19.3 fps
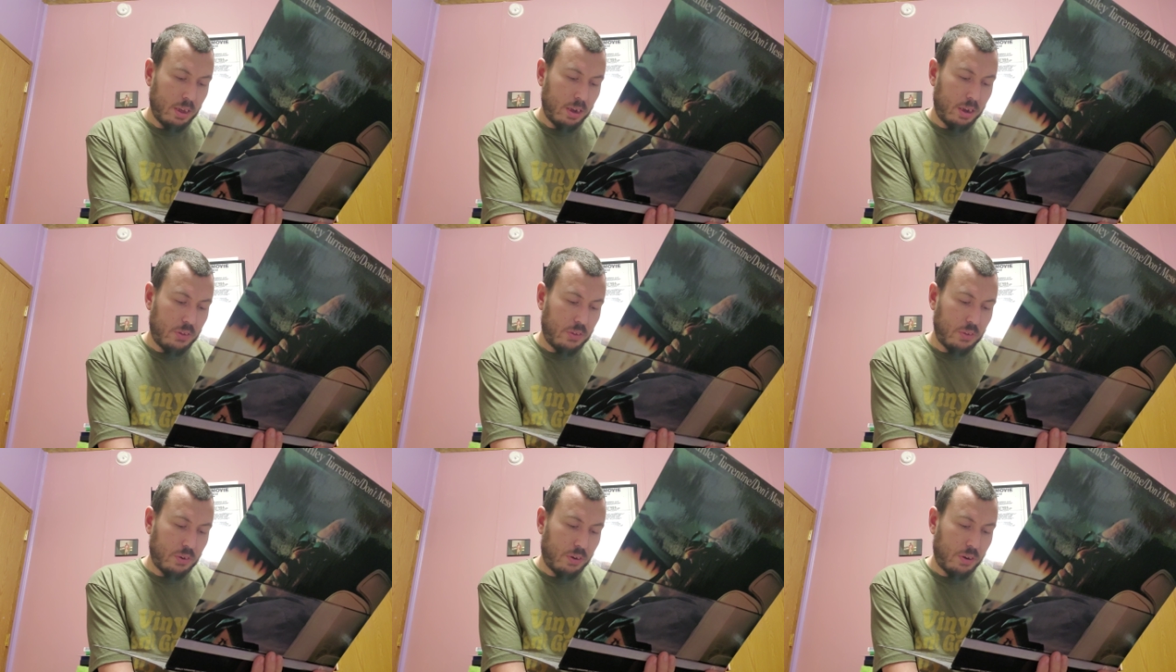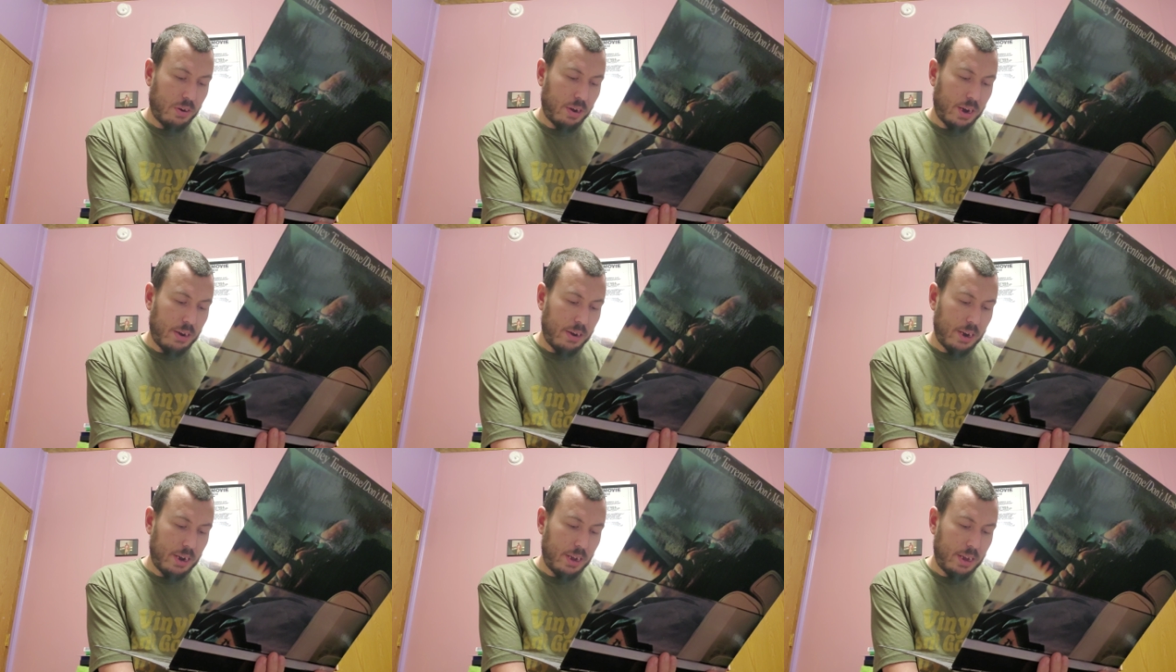guitar
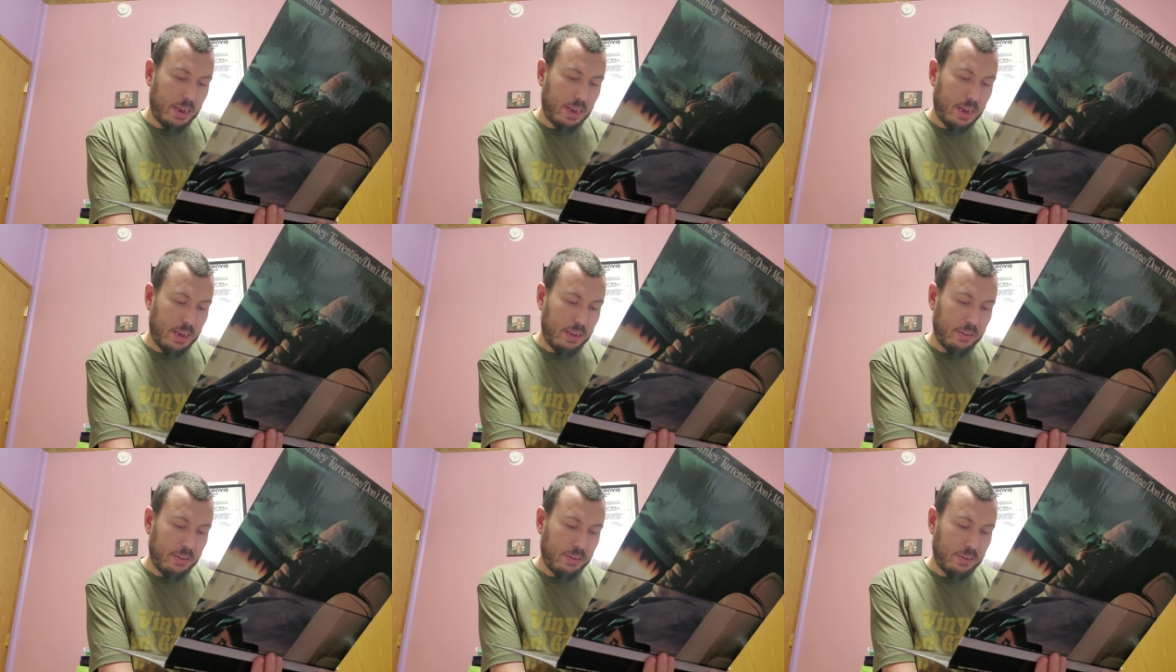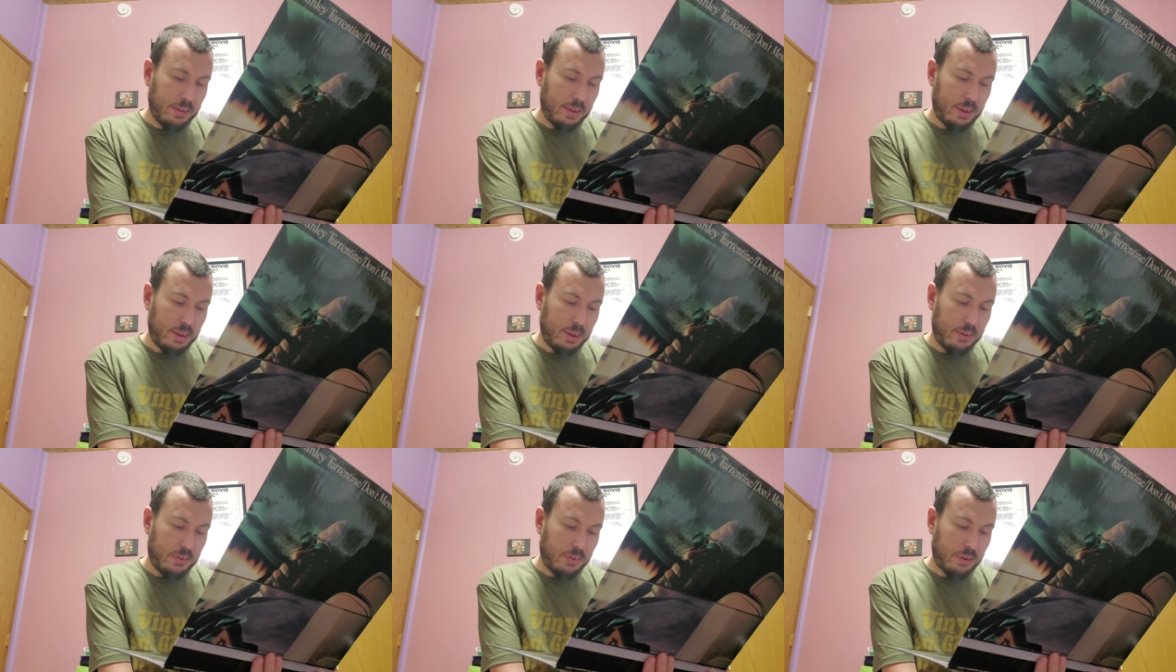Eric
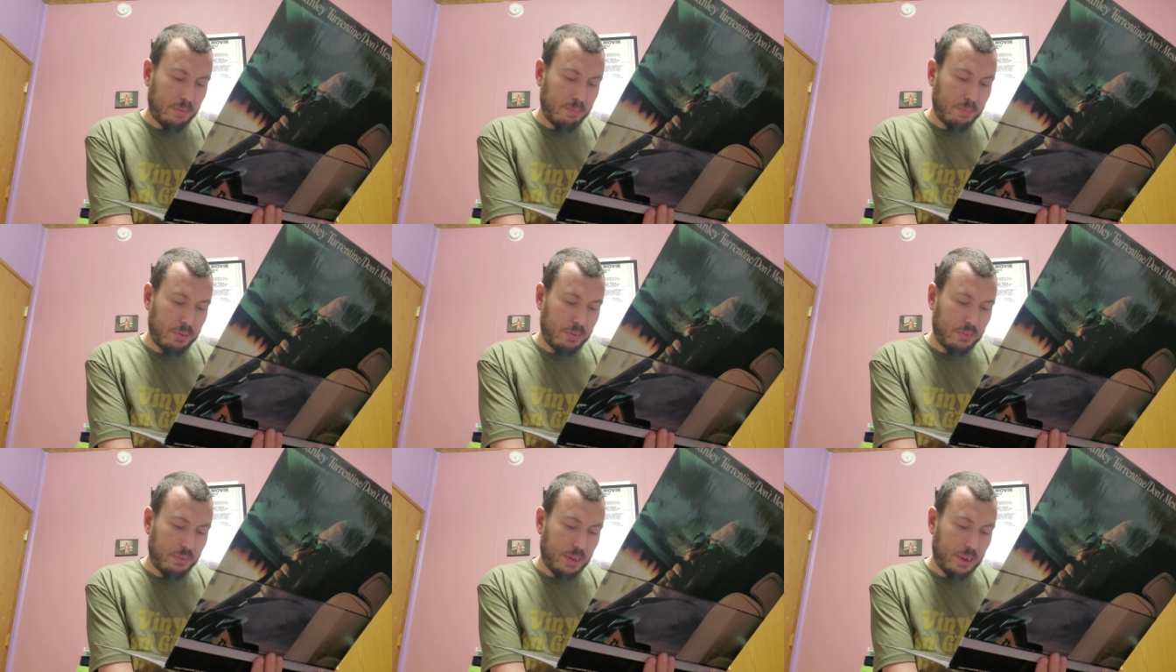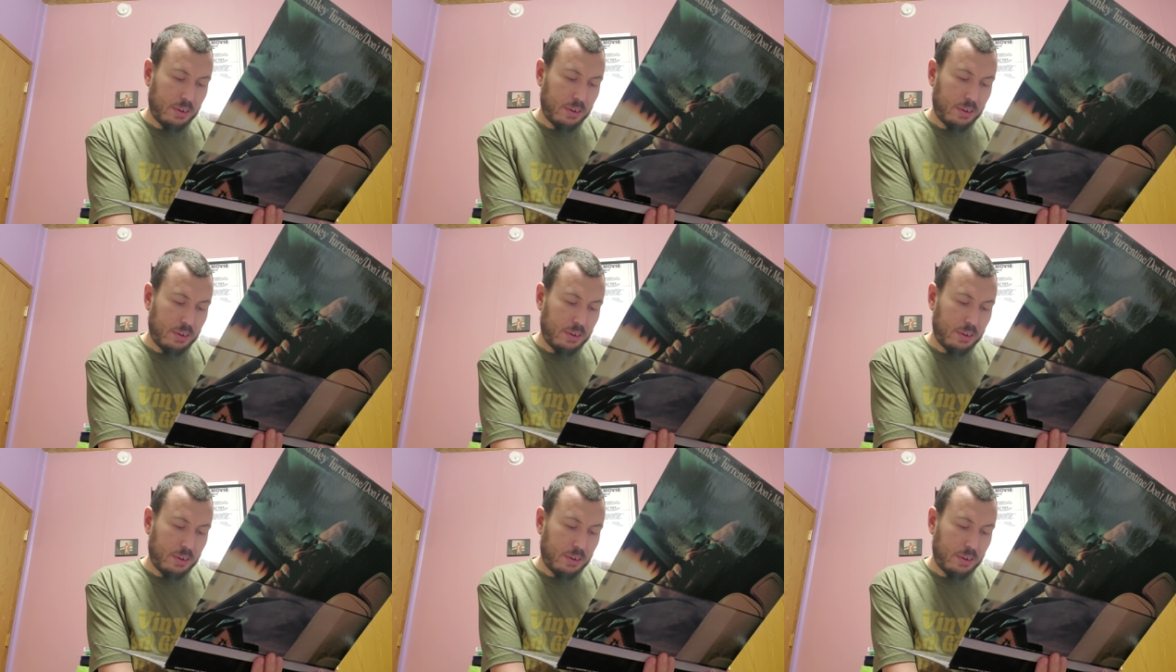Gale, trumpet /